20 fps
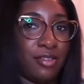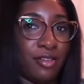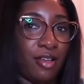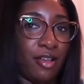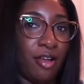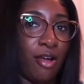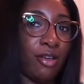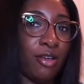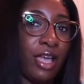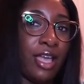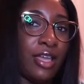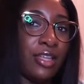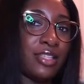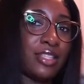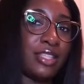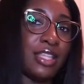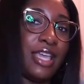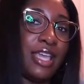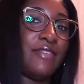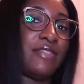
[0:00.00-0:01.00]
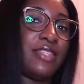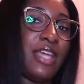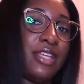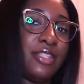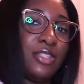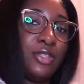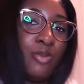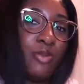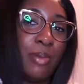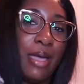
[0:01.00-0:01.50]
Okay, the sleeves ain't
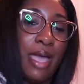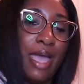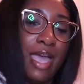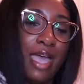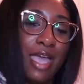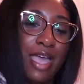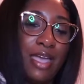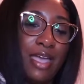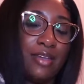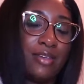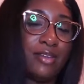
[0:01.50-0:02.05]
too bad.